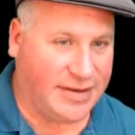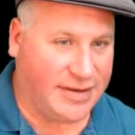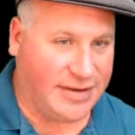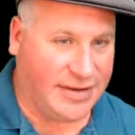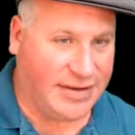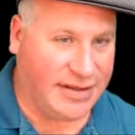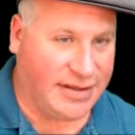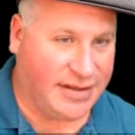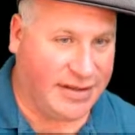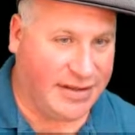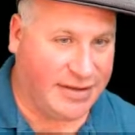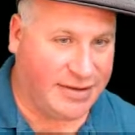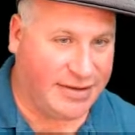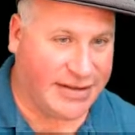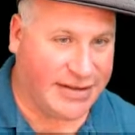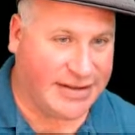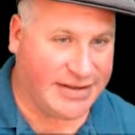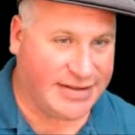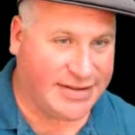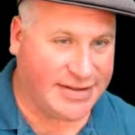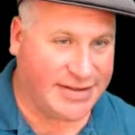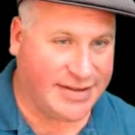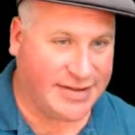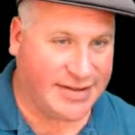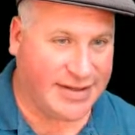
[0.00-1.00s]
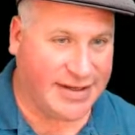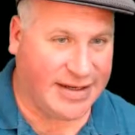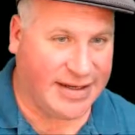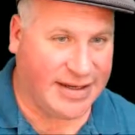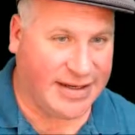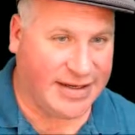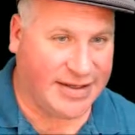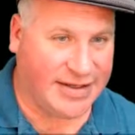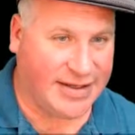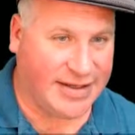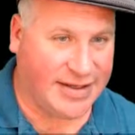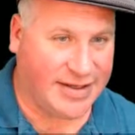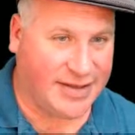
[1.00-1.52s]
and here it is looking
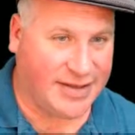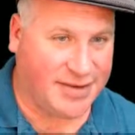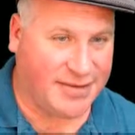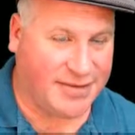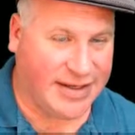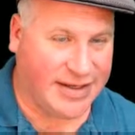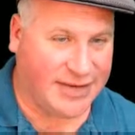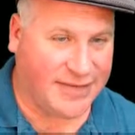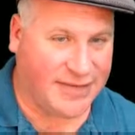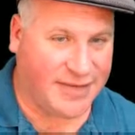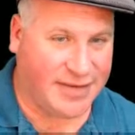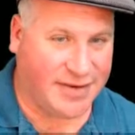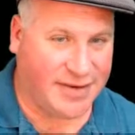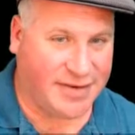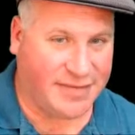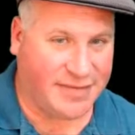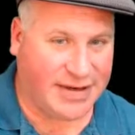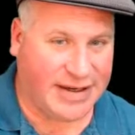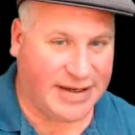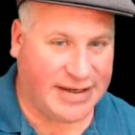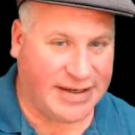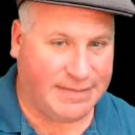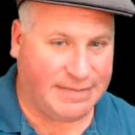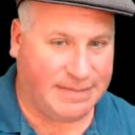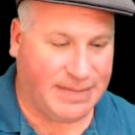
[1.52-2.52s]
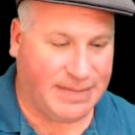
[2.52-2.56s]
at the new iPhone, right?